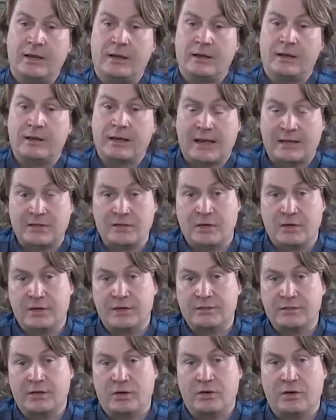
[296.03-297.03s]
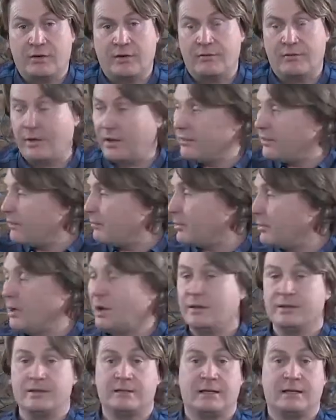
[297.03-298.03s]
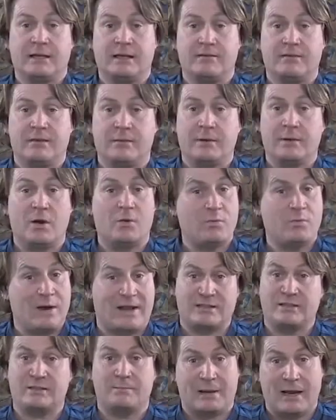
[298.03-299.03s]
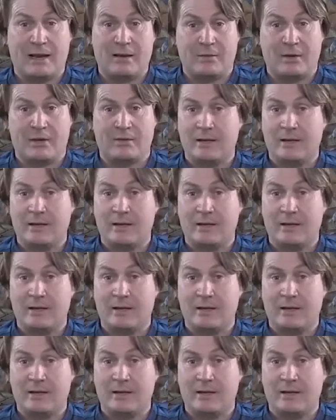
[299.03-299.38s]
cacti and a lot of other plants to give them a rest period.